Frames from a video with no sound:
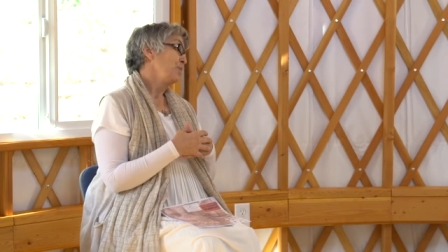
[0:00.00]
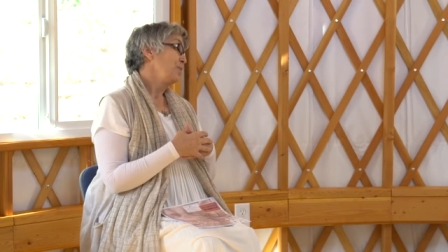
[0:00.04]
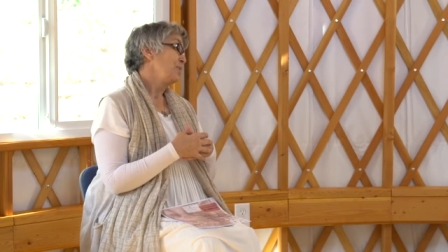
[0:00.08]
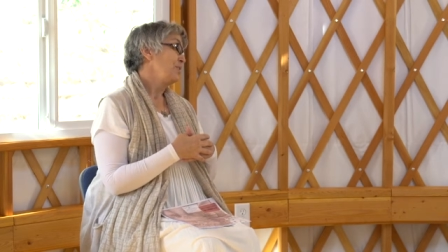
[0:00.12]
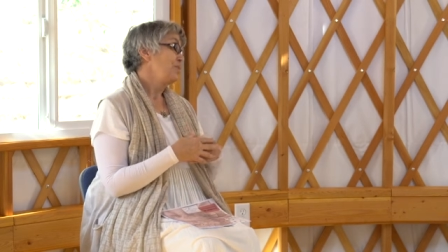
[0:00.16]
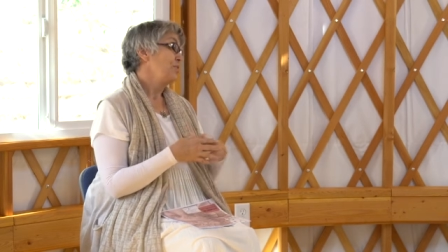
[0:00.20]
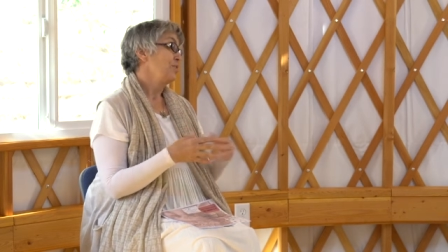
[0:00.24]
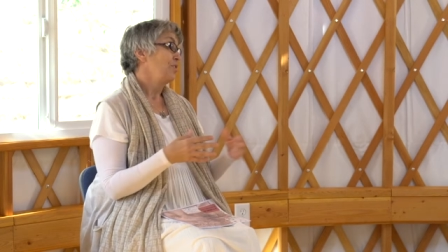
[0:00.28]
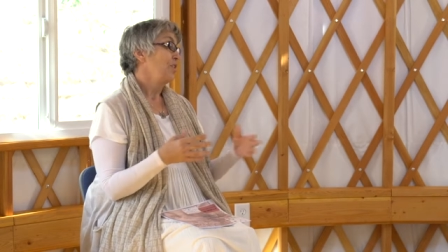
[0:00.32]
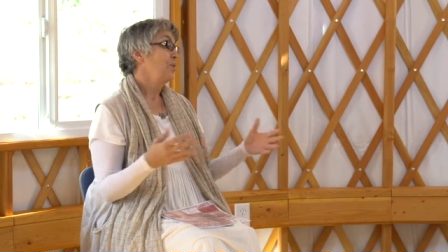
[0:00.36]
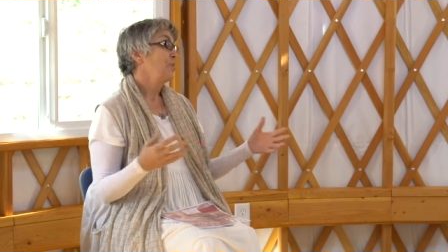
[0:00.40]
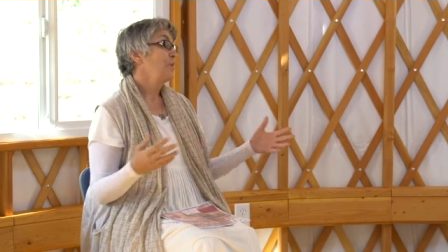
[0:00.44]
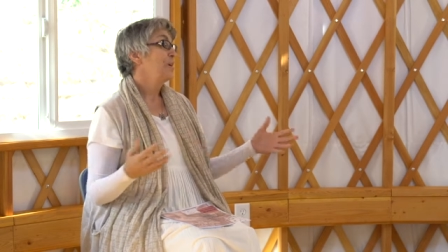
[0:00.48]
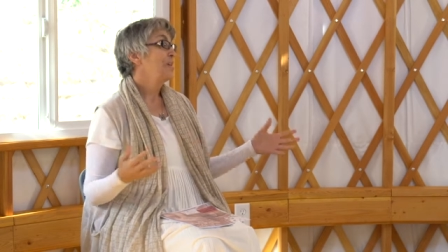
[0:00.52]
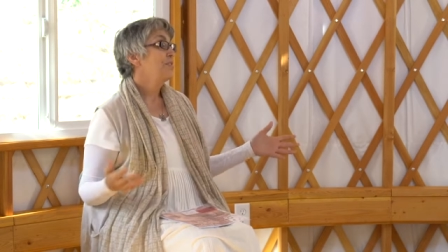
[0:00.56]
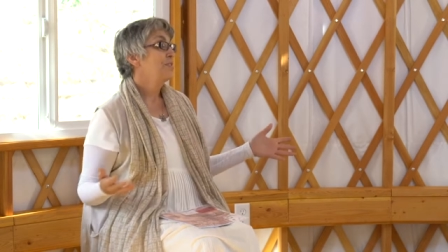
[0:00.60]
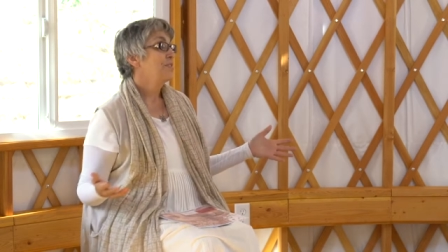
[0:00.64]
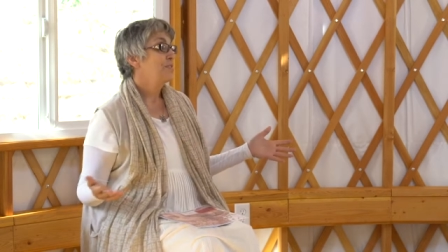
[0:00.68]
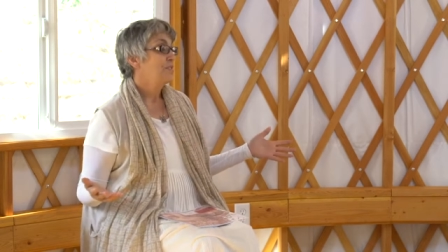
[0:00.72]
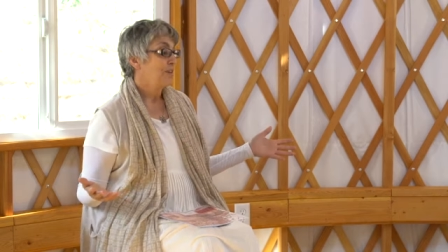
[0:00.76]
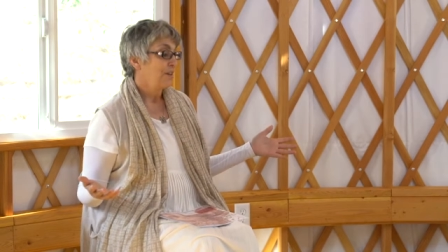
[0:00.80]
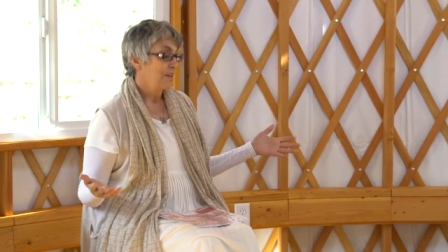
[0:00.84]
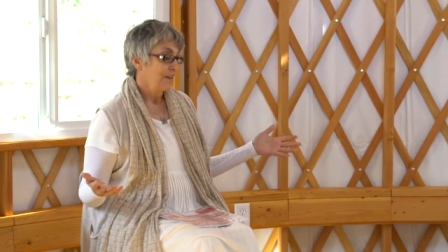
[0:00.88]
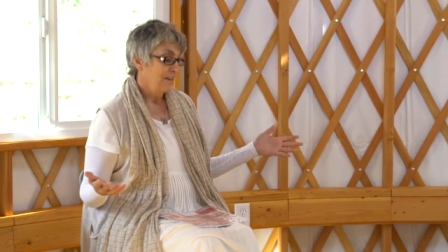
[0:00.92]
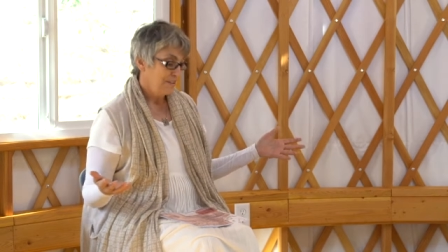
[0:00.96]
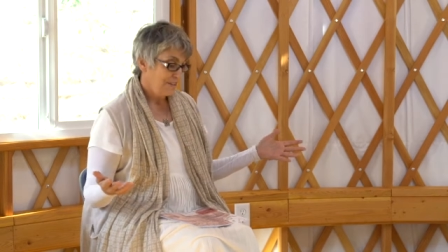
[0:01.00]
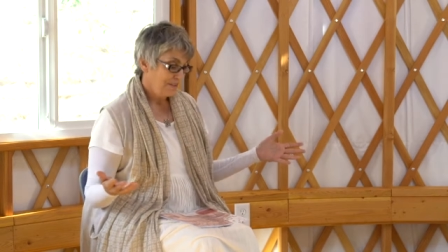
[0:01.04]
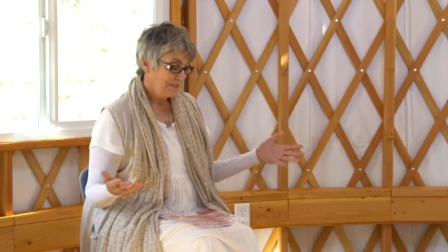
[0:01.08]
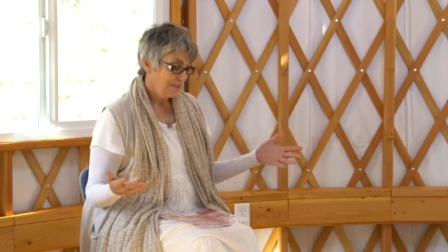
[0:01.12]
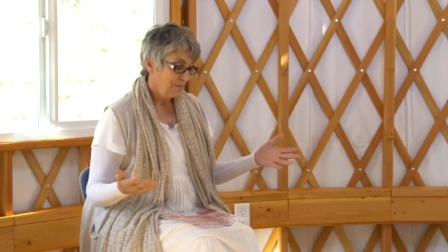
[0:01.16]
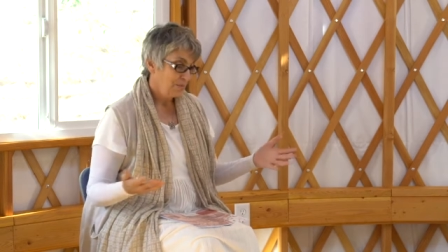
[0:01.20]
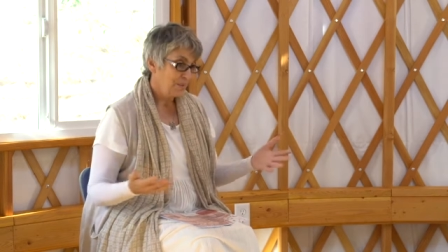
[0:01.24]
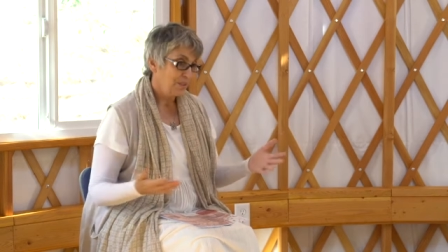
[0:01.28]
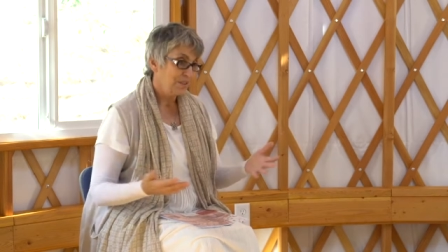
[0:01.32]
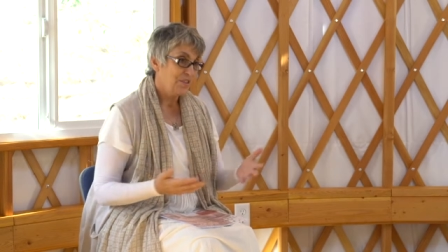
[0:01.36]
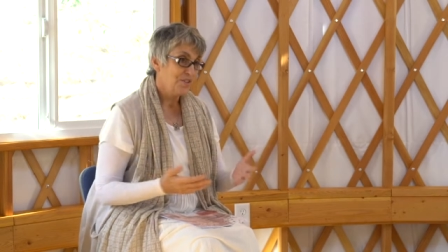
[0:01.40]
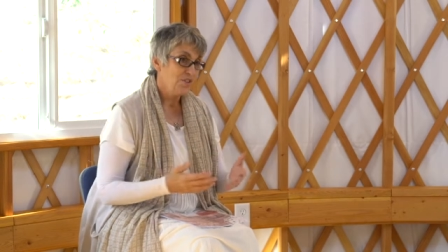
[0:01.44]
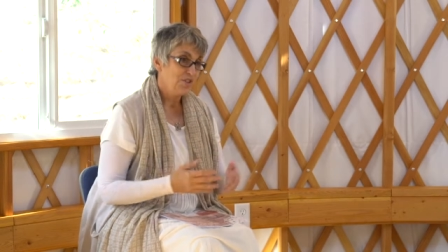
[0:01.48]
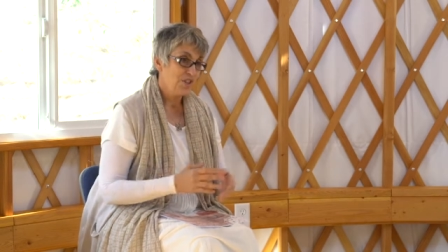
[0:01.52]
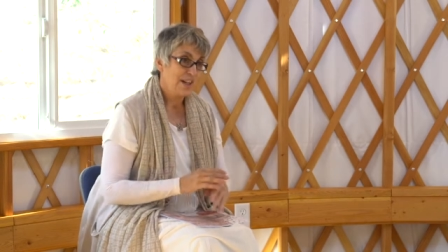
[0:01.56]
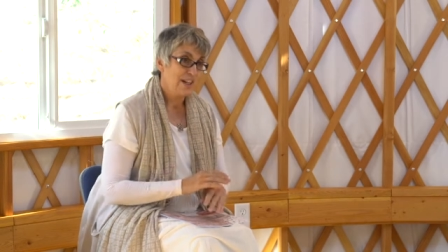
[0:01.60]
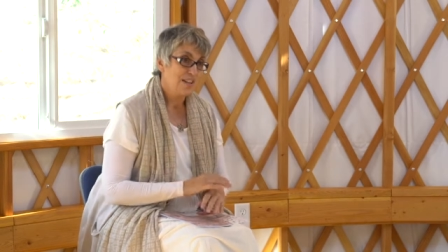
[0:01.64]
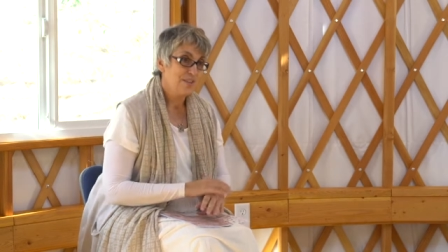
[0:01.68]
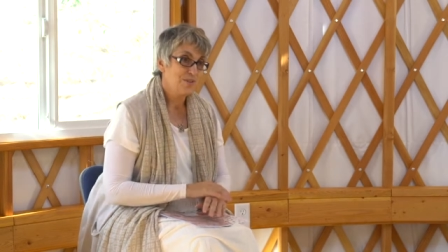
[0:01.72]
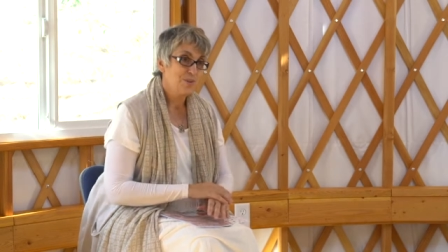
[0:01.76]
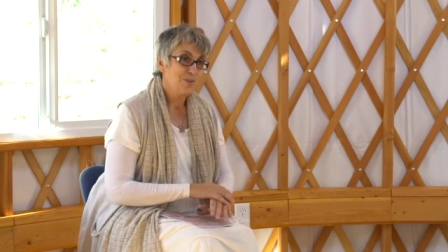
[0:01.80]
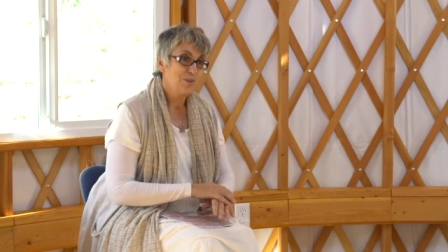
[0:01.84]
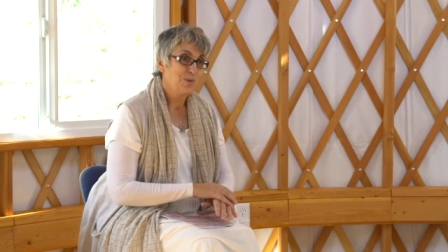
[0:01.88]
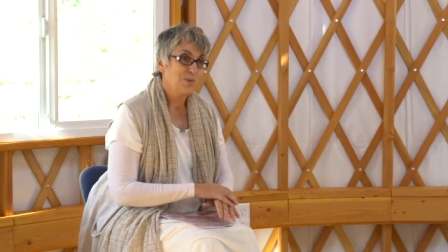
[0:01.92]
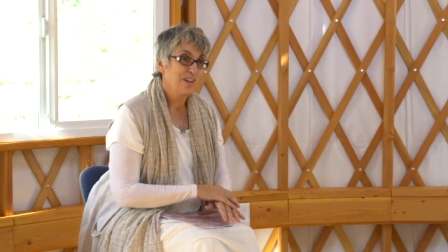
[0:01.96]
we should always start with a
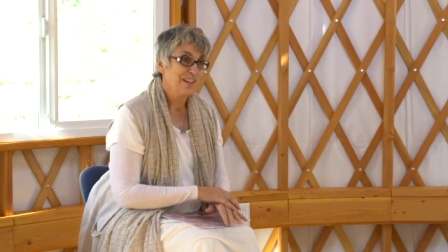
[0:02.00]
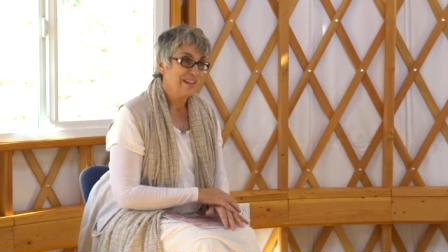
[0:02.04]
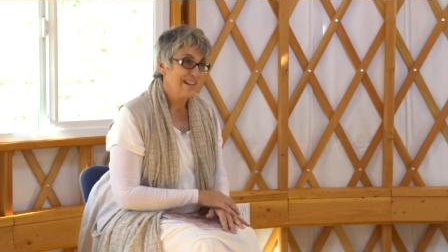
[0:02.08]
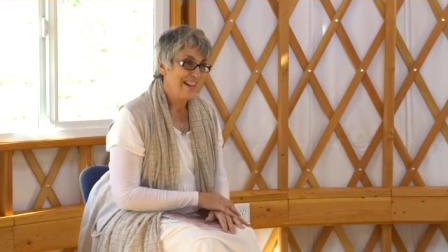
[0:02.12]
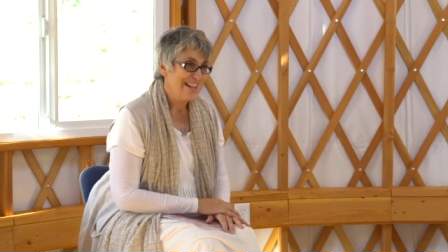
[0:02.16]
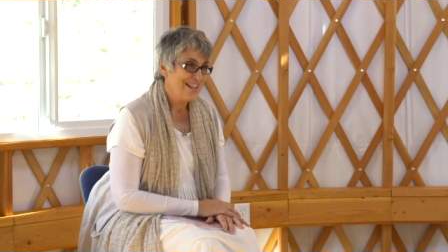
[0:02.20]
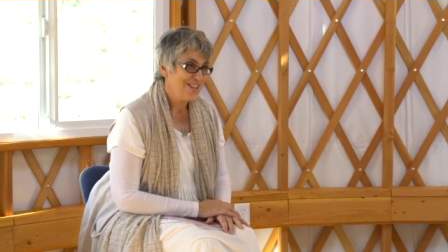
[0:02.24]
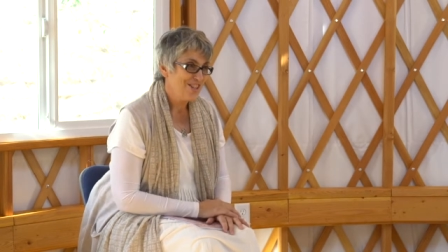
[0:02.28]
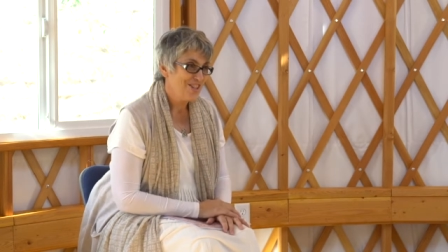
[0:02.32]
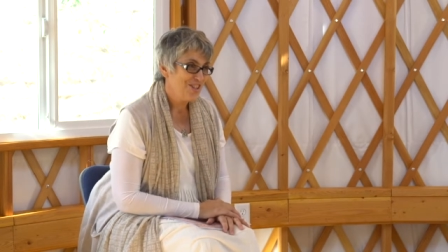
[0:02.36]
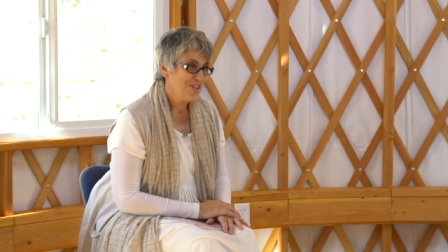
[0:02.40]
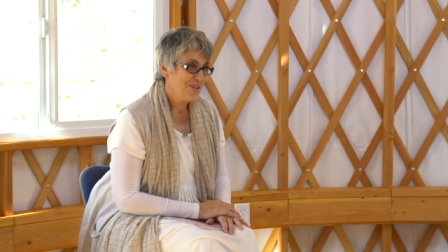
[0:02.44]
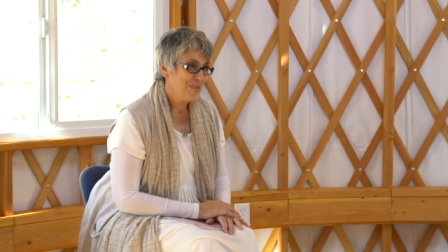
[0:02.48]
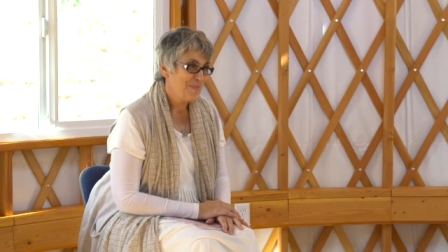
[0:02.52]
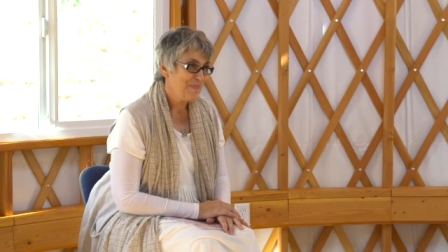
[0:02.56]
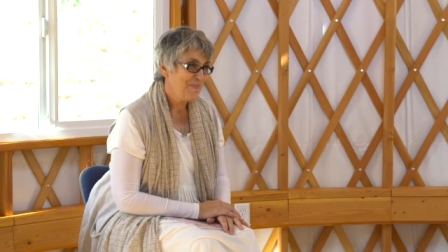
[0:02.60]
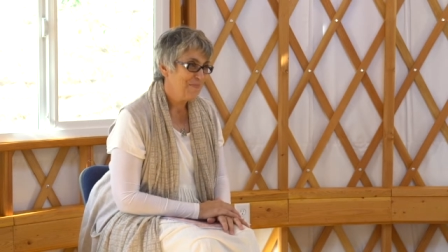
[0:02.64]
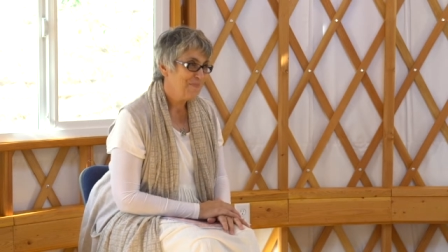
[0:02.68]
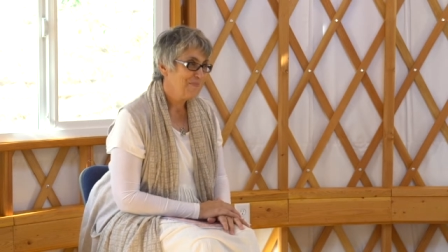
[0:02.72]
chant to Ganesh.